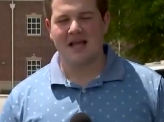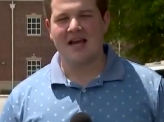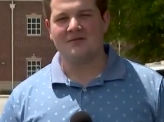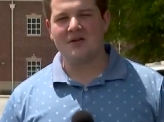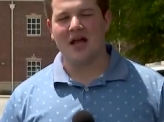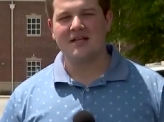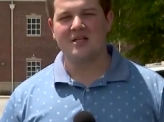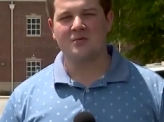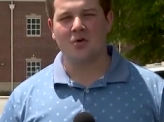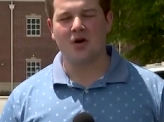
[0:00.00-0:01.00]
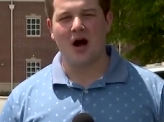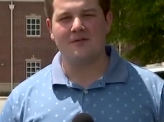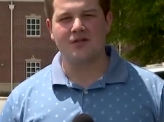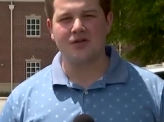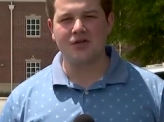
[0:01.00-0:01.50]
And if you'd like to support
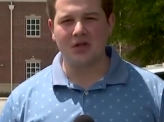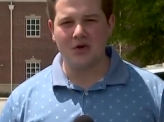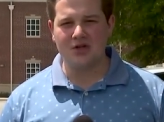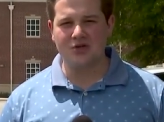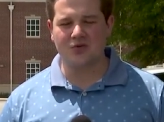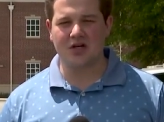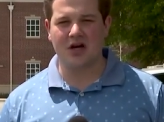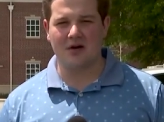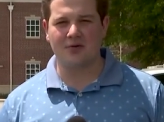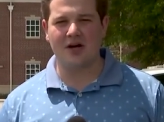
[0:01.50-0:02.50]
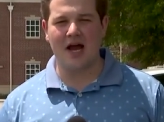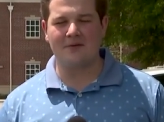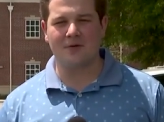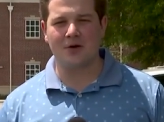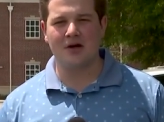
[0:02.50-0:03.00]
Officer DeLoach's recovery
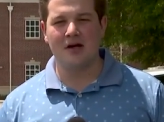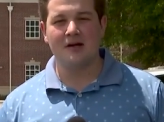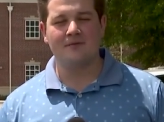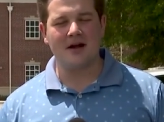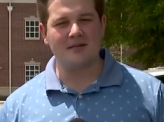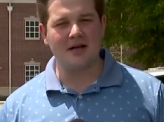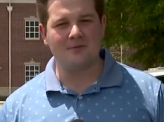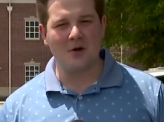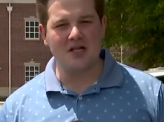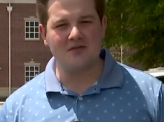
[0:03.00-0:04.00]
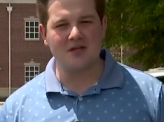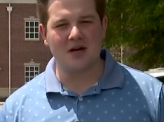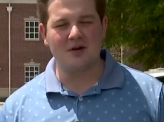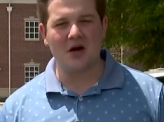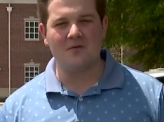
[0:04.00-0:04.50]
effort, family and friends have
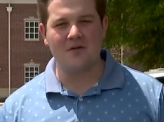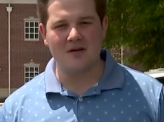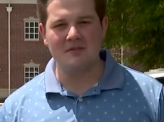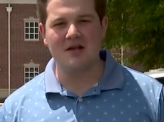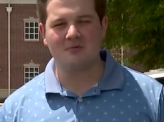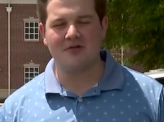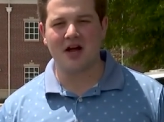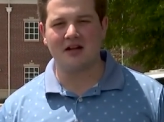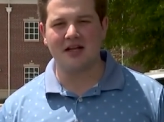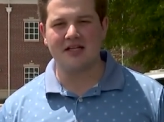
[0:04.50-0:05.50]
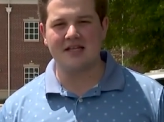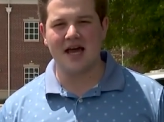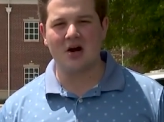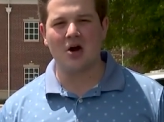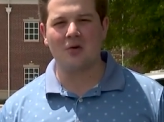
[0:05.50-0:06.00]
set up a GoFundMe. We've got a link to
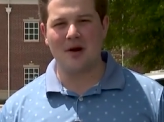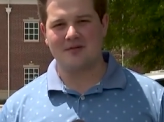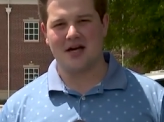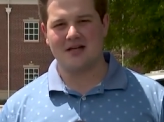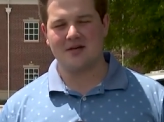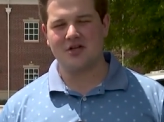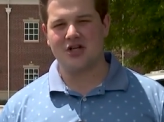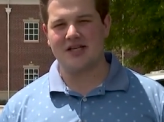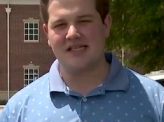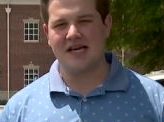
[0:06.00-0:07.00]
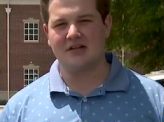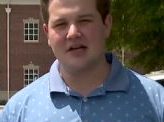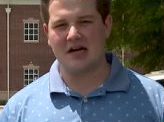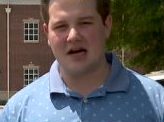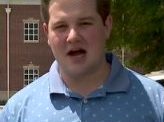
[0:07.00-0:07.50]
that on our website,
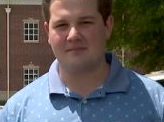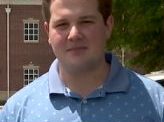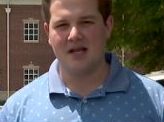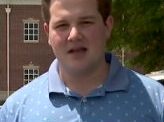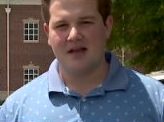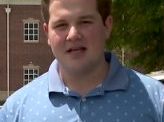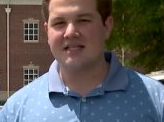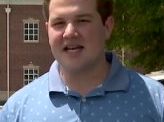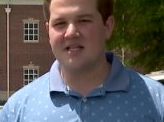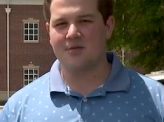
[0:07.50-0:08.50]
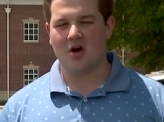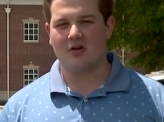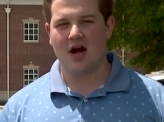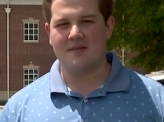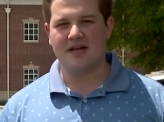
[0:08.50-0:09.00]
WJCL.com. In
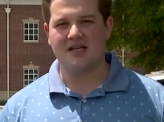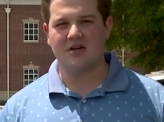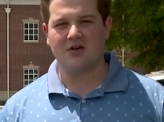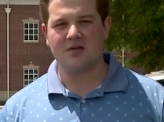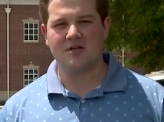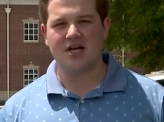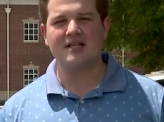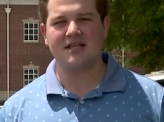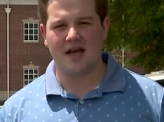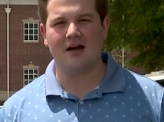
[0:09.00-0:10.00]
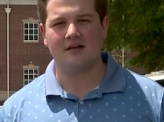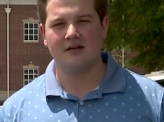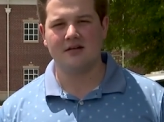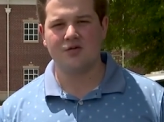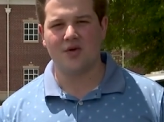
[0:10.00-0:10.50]
Statesboro, I'm Andy Cole, WJCL
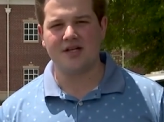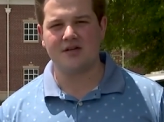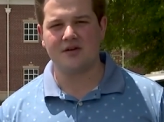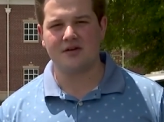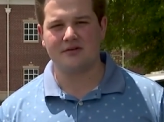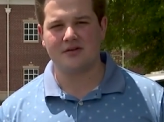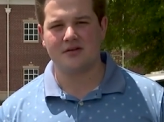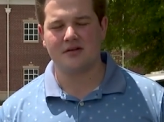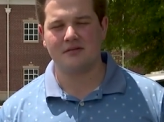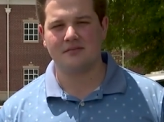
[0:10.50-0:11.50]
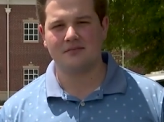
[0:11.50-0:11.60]
22 News.